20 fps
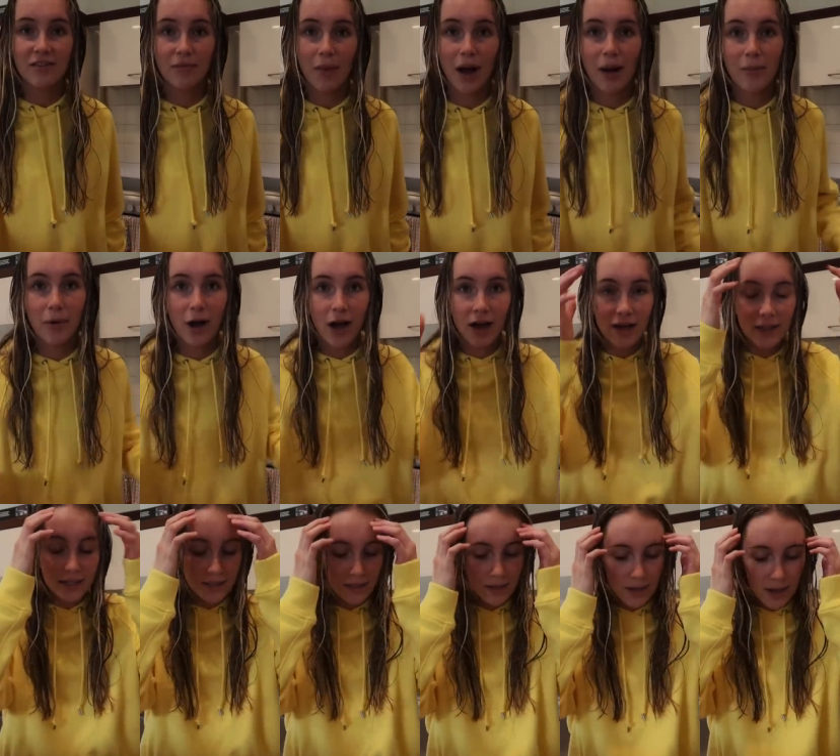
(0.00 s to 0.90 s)
of
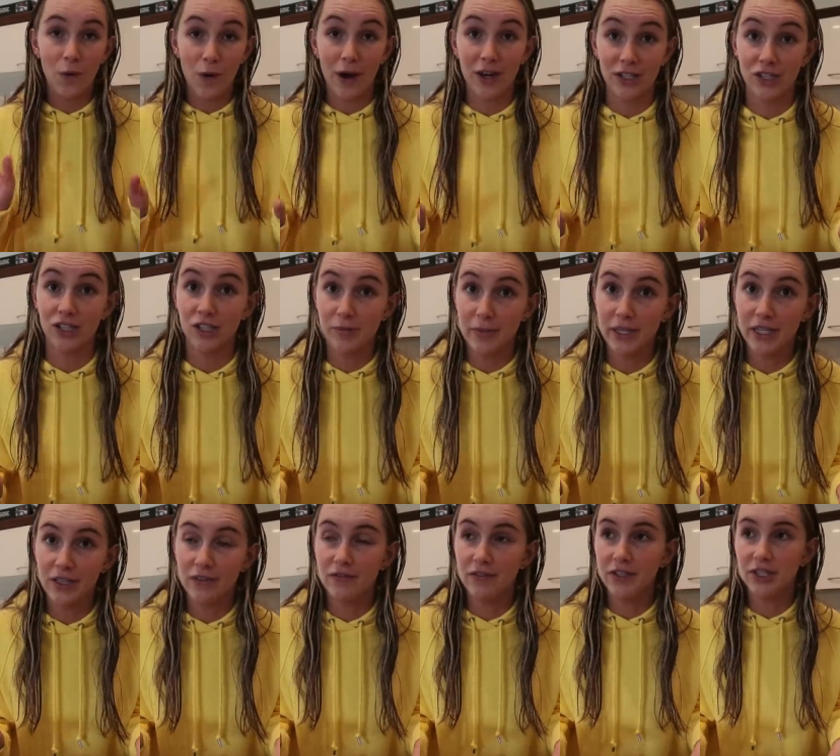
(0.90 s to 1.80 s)
Marmite, or actually
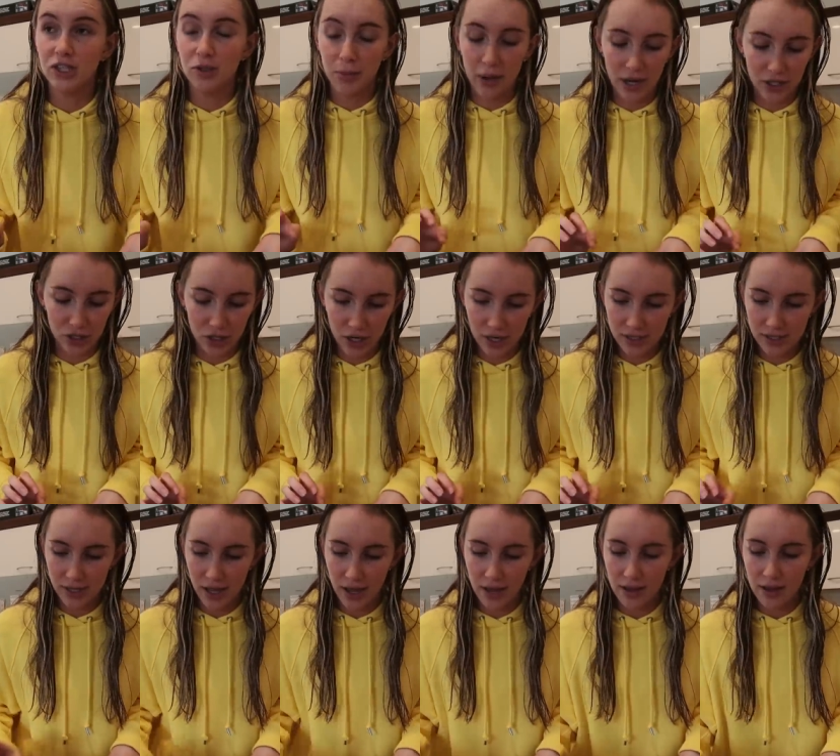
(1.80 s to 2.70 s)
speaking of Vegemite, should I
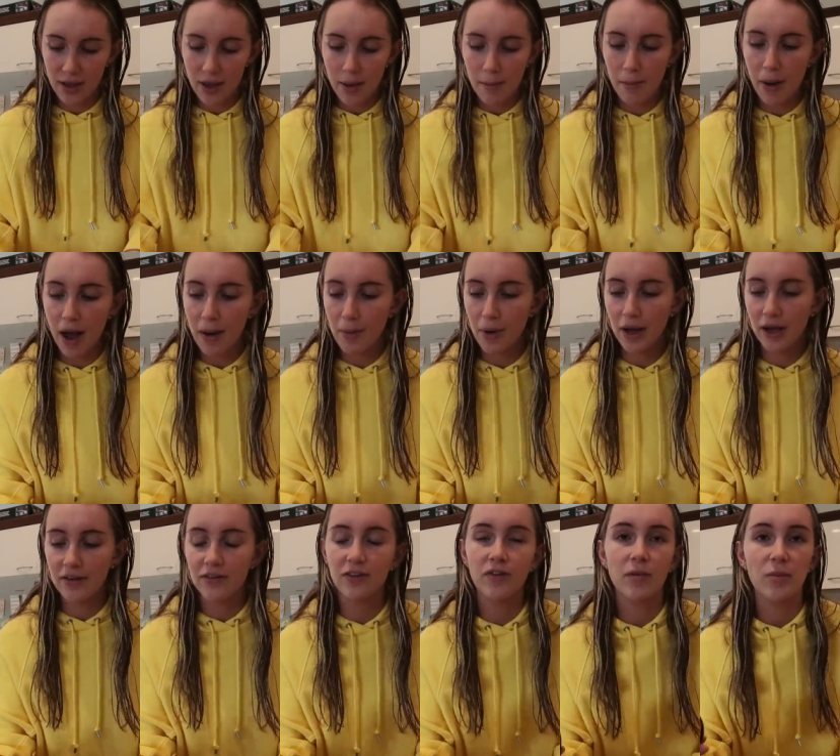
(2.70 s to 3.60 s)
say.
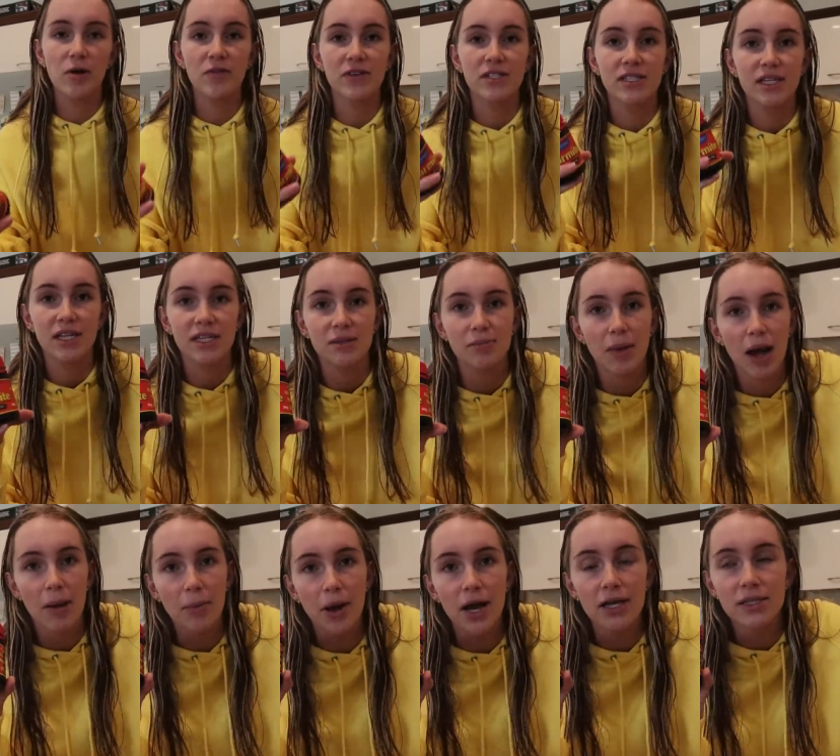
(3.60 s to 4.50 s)
Marmite, if you're from overseas,
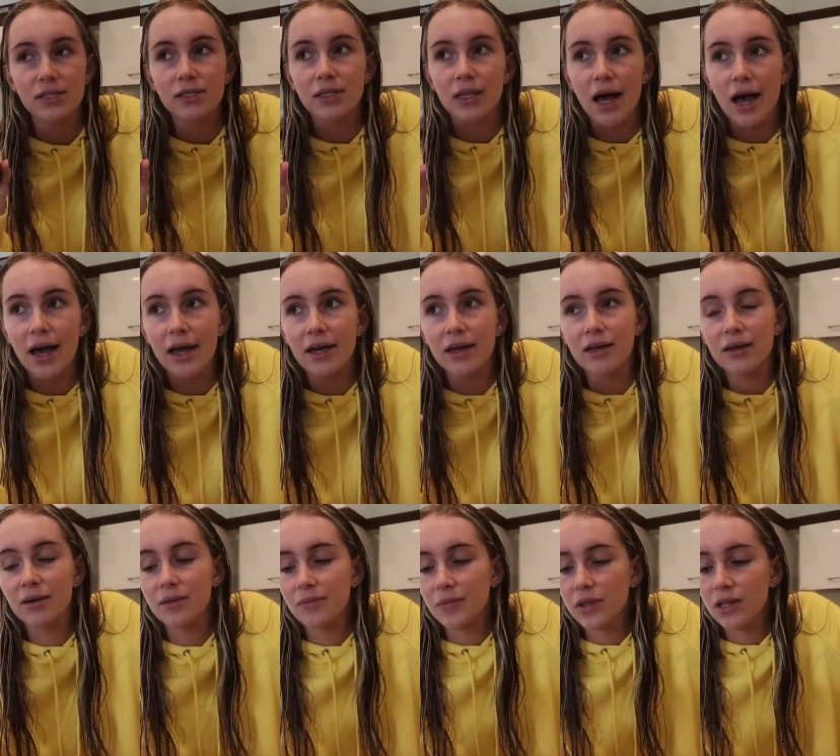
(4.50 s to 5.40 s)
Marmite's
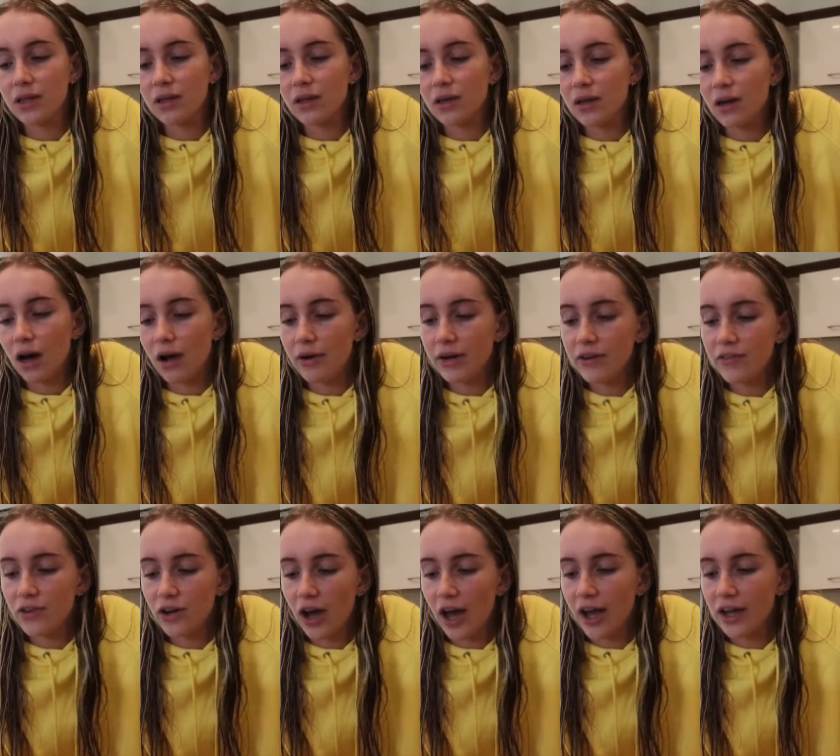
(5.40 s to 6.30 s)
like, I don't
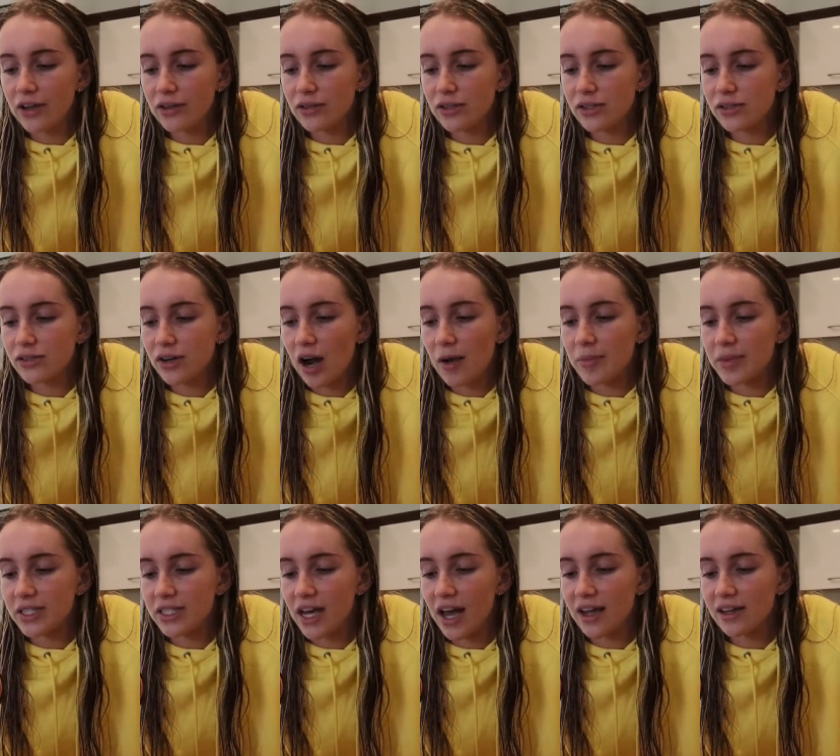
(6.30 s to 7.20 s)
even know how you'd describe the
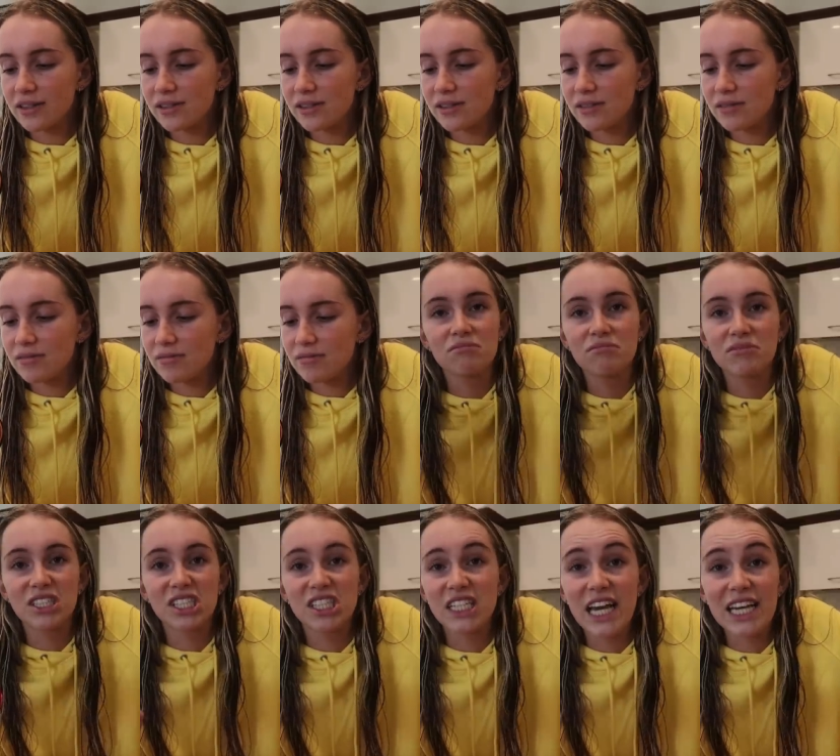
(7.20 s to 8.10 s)
taste.
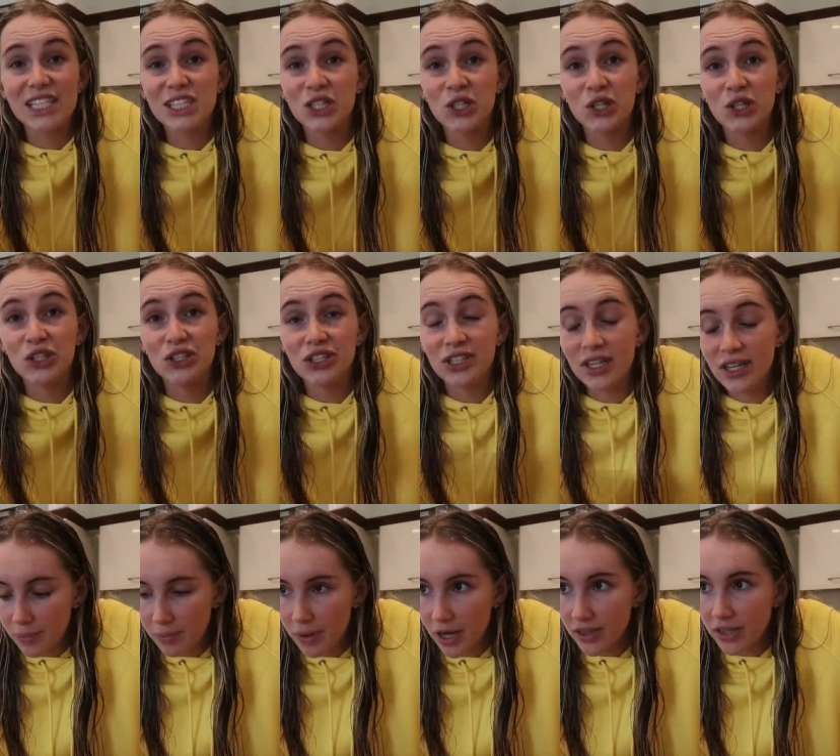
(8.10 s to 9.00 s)
Just tastes good.
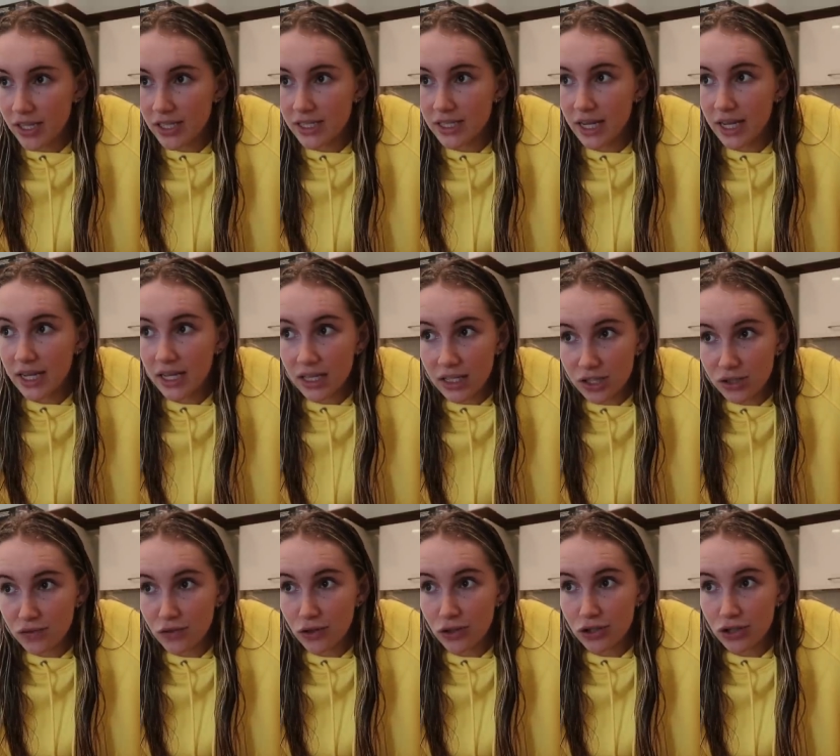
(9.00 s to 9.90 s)
But there's an English
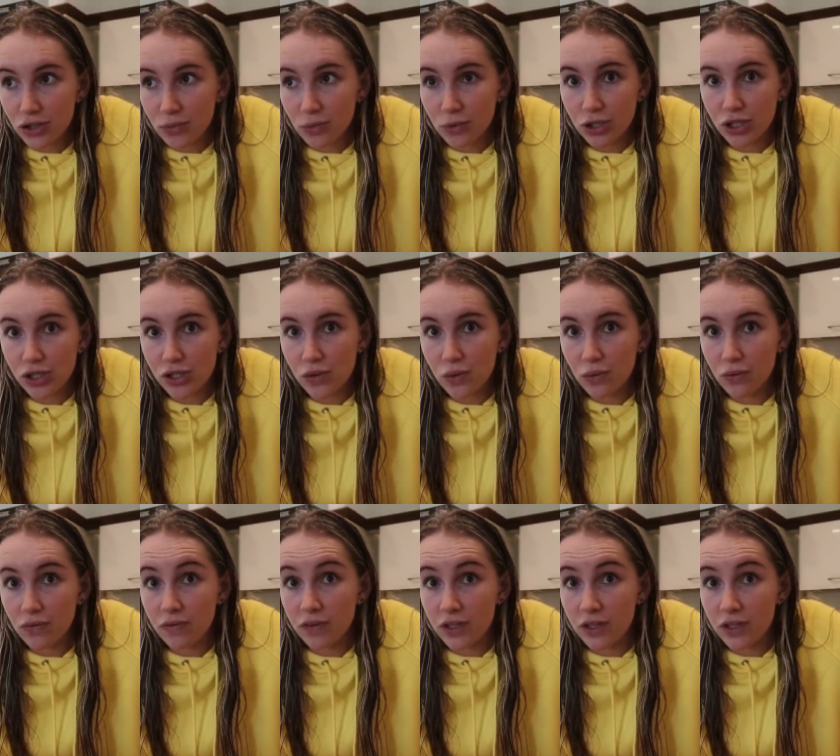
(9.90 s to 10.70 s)
version which is called